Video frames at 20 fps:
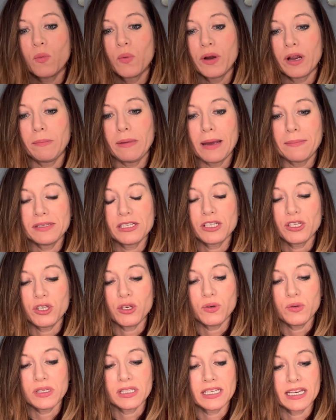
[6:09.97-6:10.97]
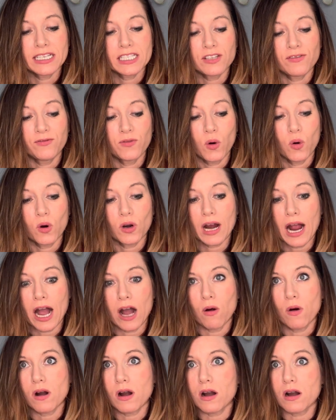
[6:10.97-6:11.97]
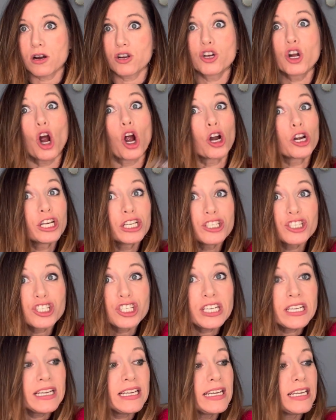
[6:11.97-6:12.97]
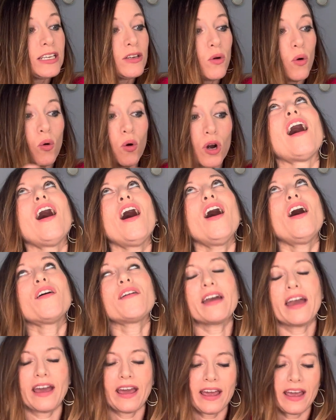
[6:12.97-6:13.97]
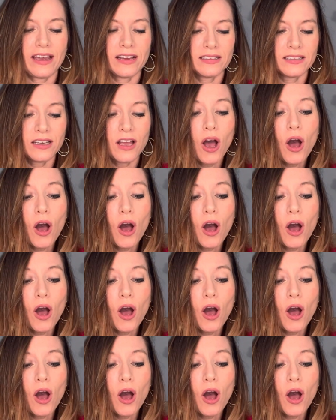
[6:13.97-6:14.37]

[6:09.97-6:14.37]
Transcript: We'll be able to use this for our garnishing or, okay.